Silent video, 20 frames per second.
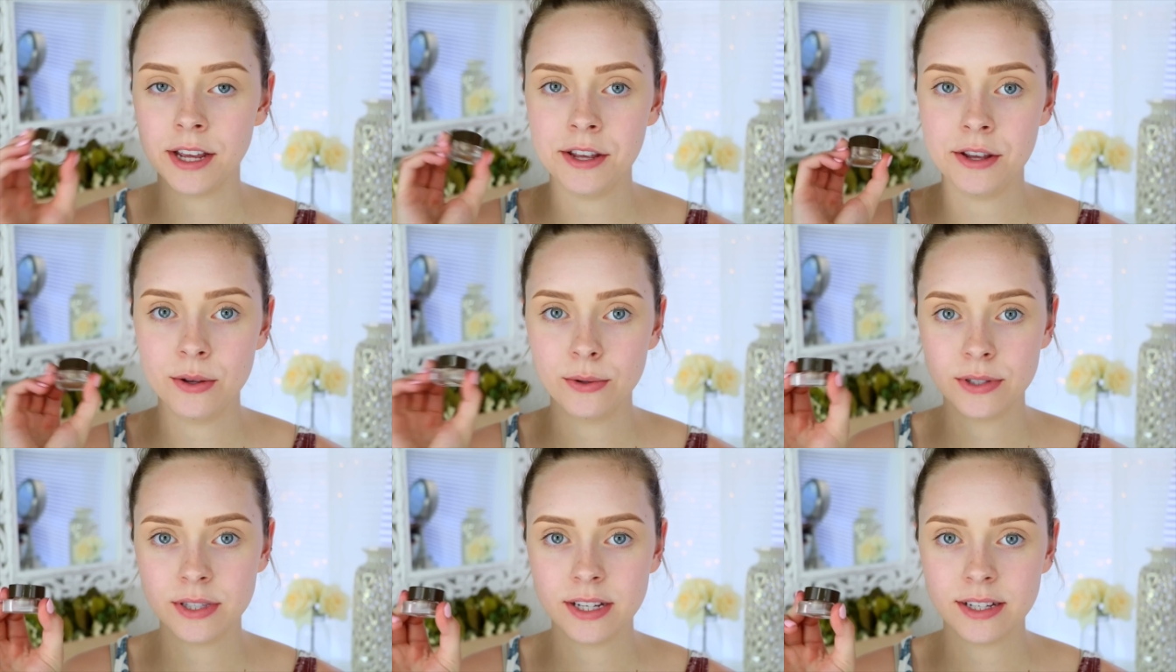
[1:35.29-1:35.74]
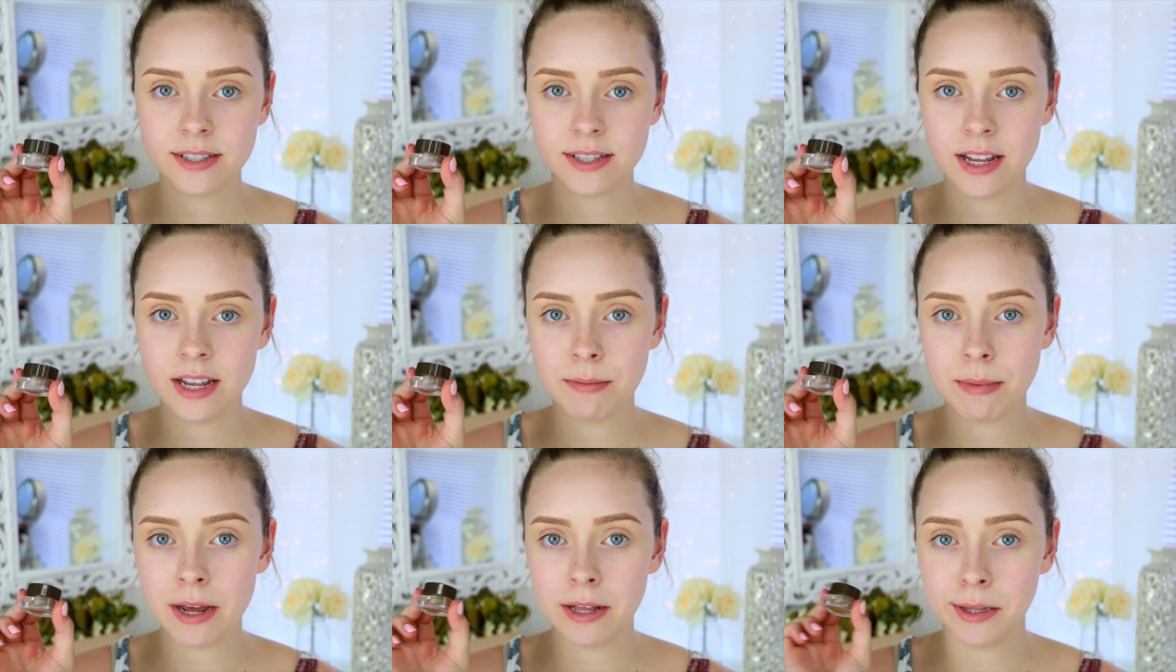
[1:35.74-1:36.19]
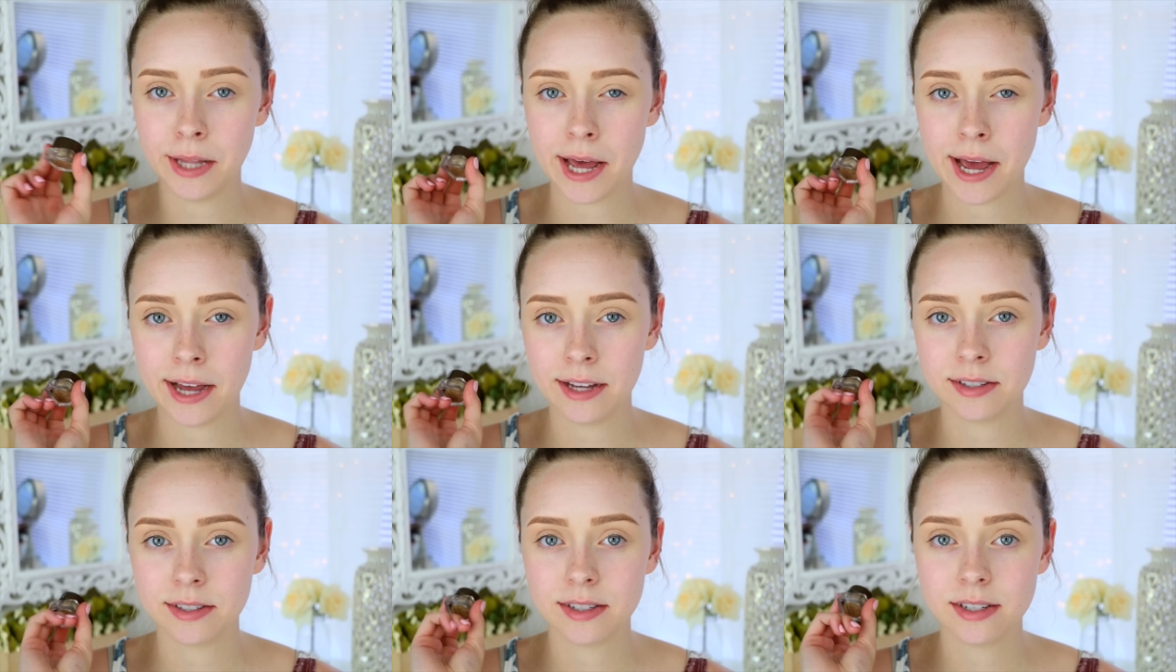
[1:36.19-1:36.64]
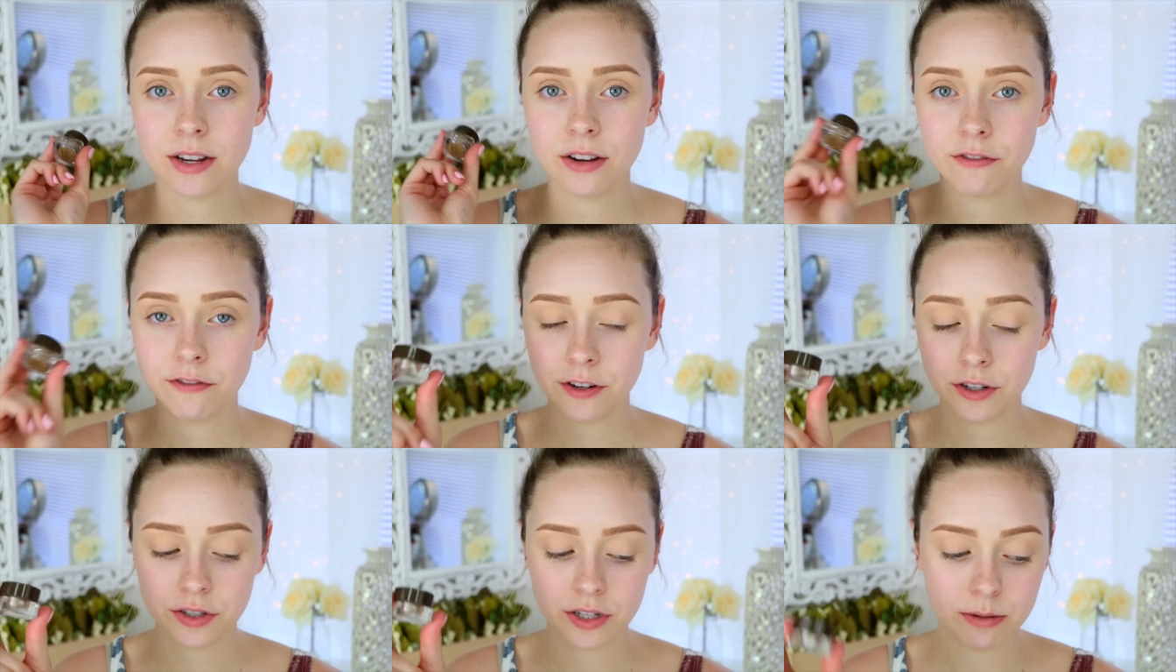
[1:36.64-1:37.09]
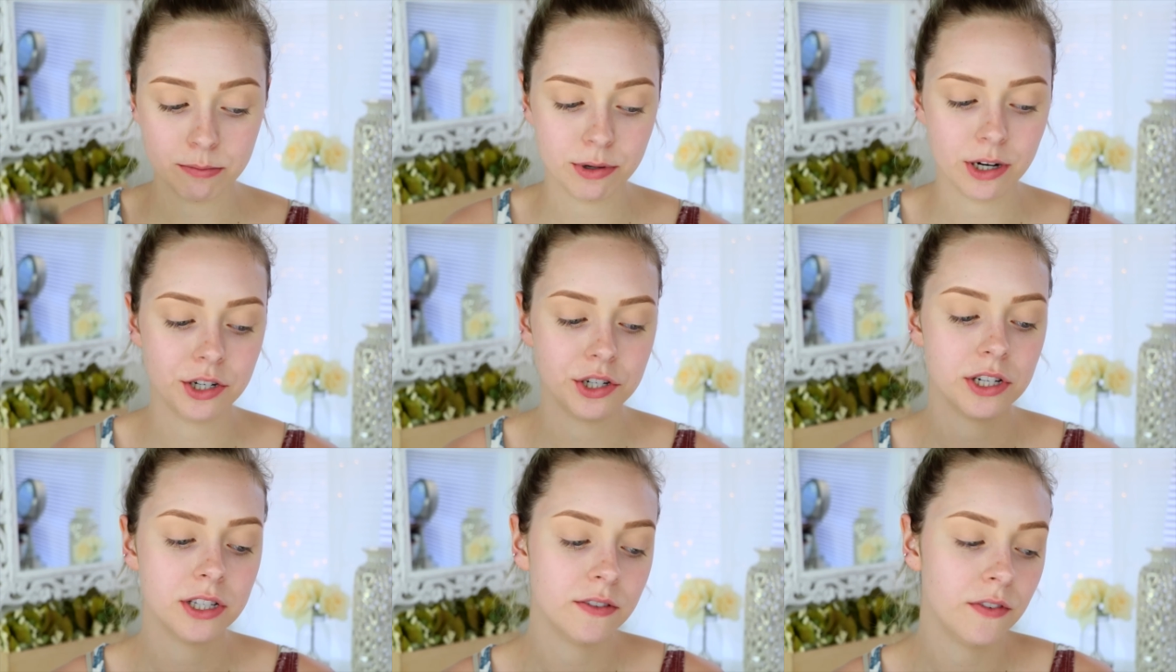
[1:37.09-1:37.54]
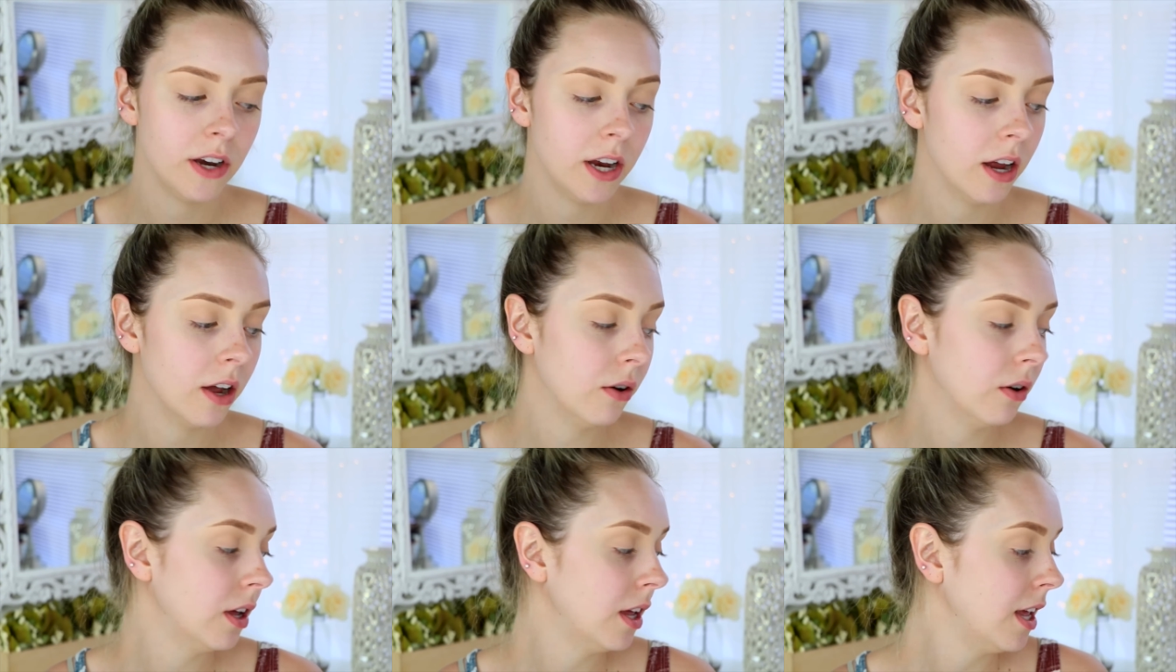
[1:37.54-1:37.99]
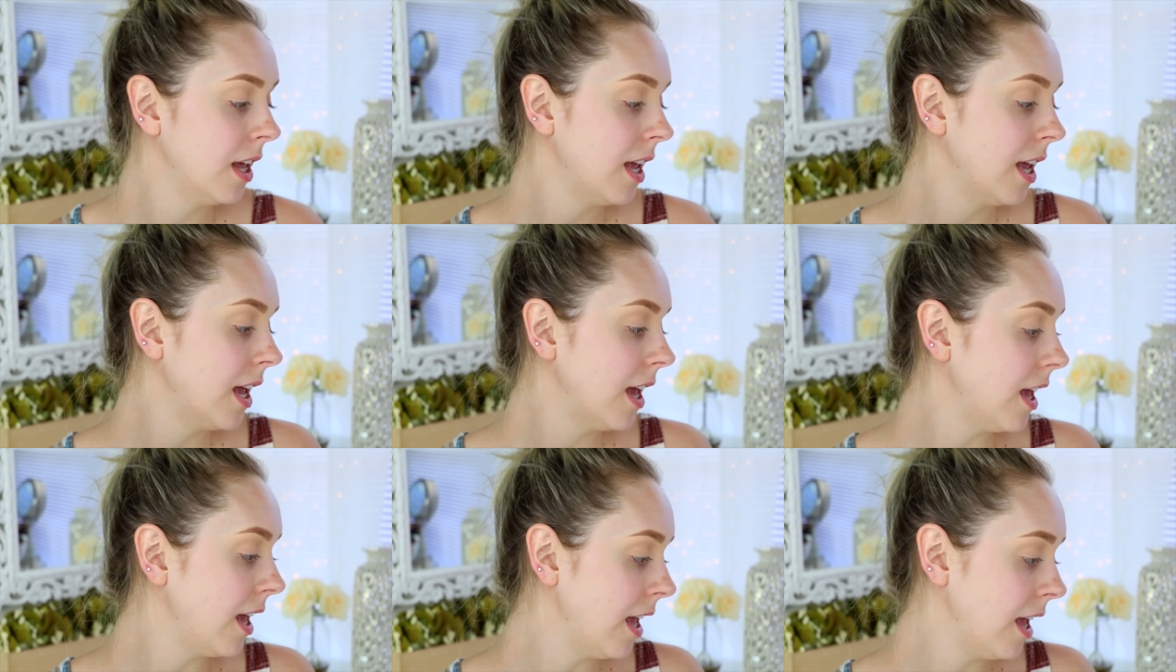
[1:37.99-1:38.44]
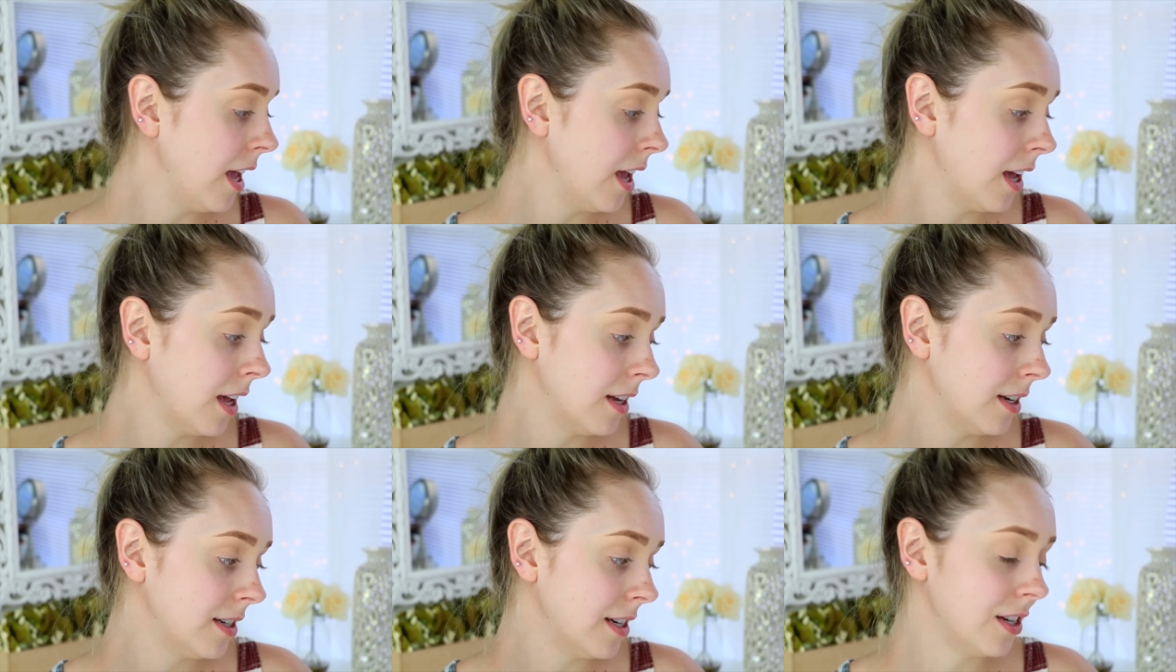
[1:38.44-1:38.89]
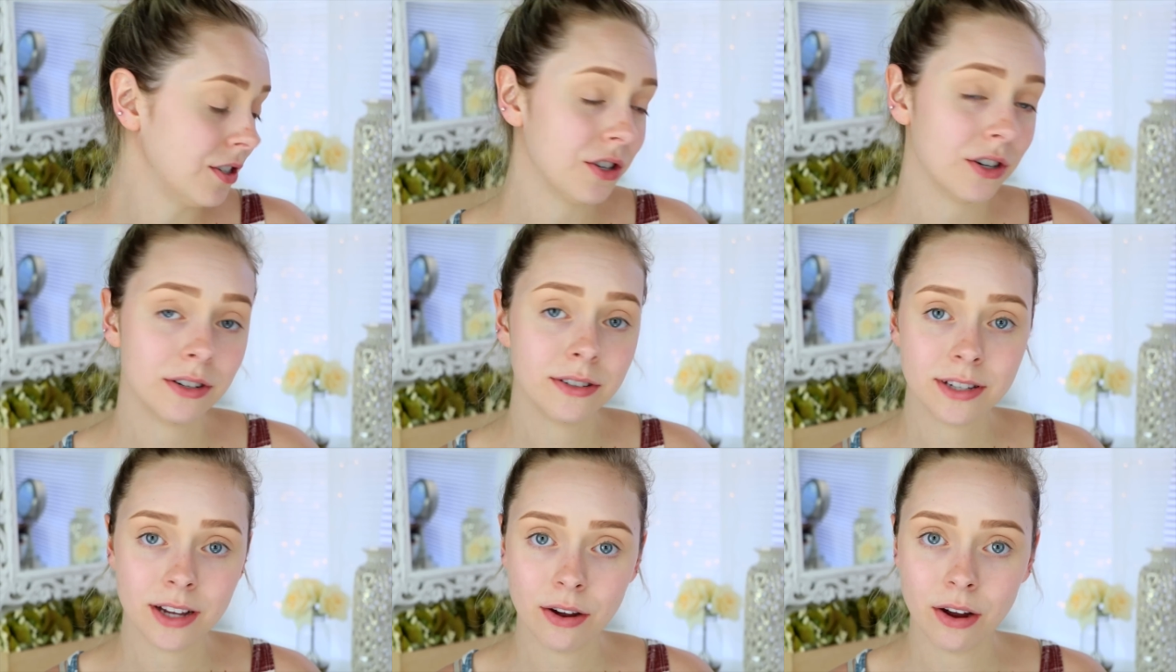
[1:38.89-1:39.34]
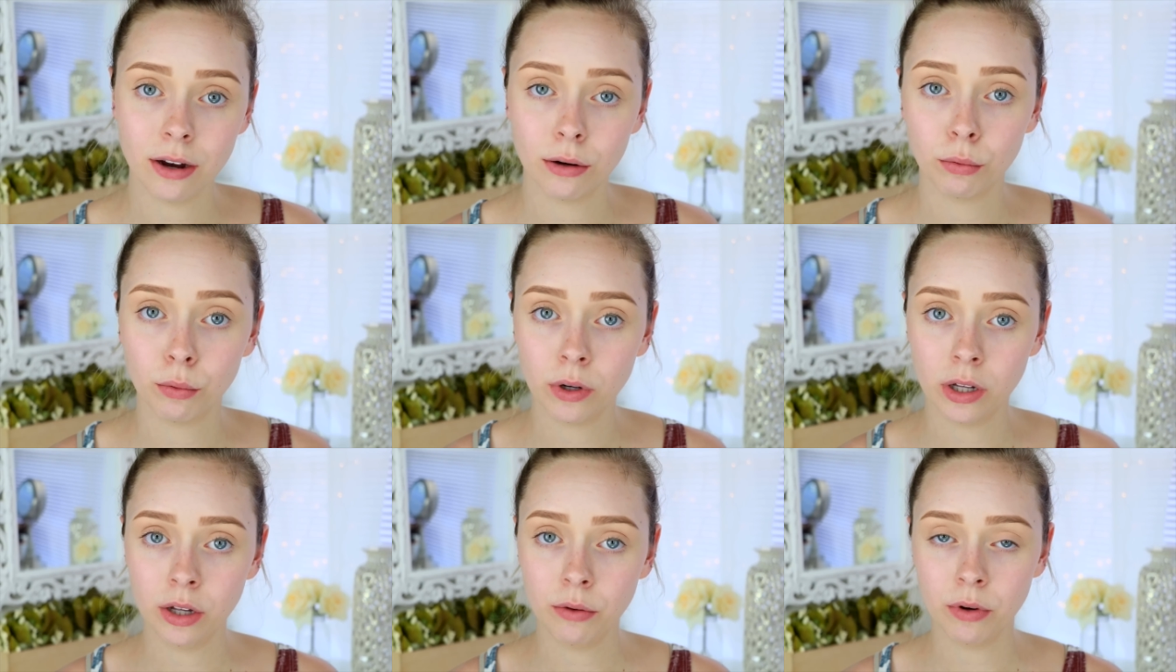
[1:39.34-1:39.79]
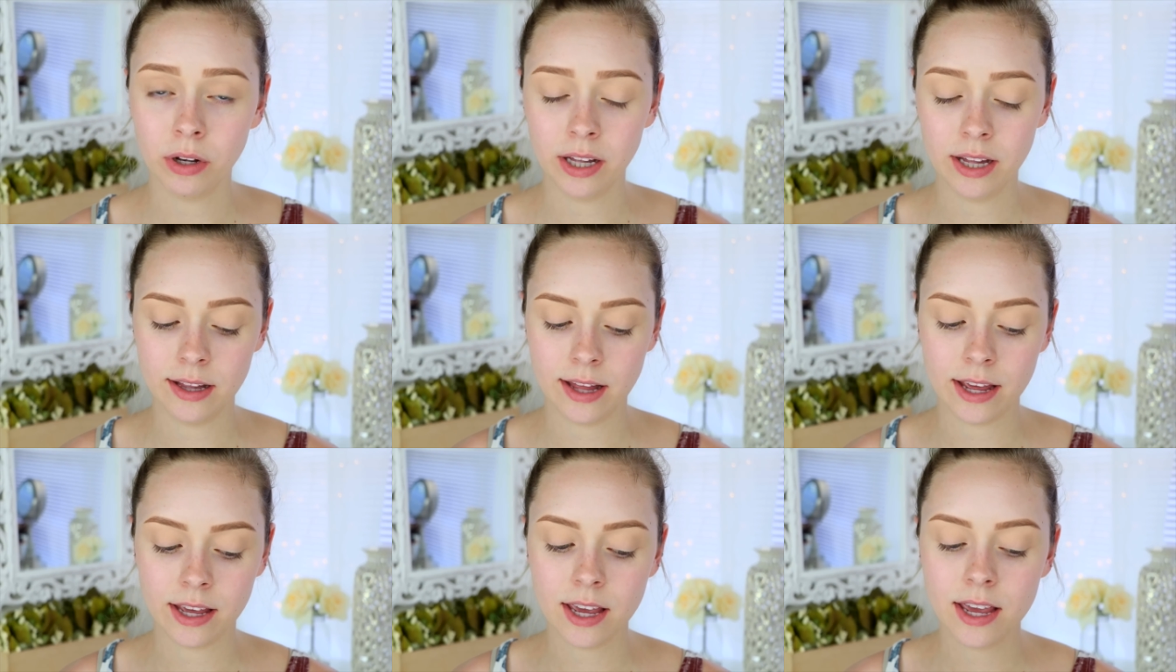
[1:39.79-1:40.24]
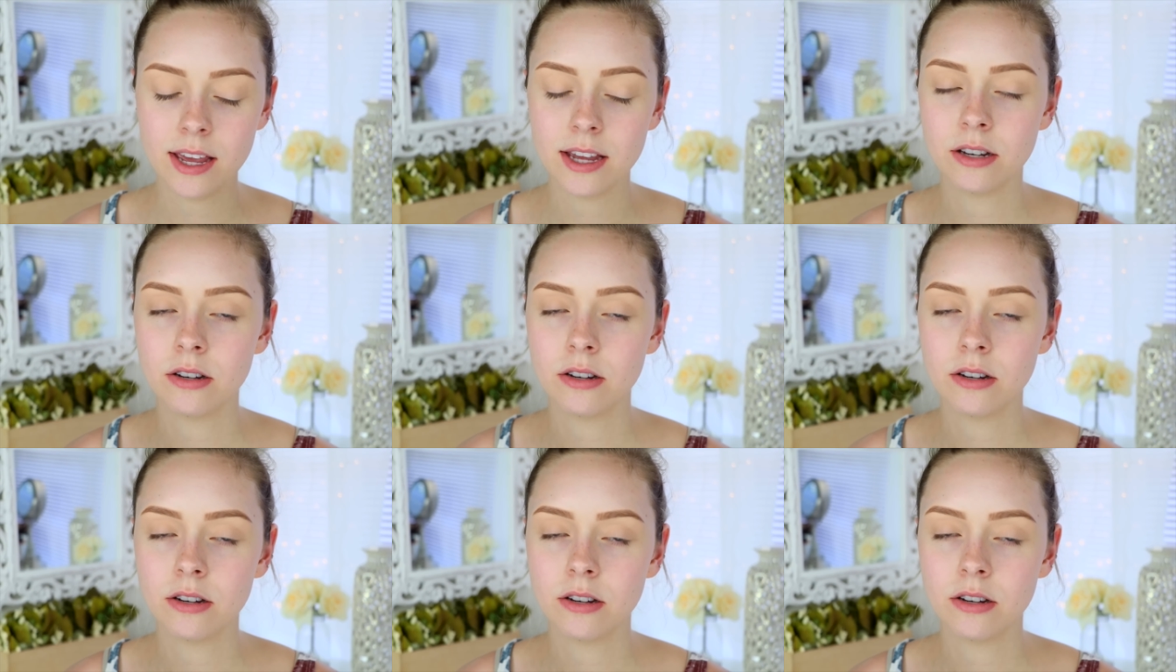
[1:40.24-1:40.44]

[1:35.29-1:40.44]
I used this in my last first impressions video and it turns out I really, really like it.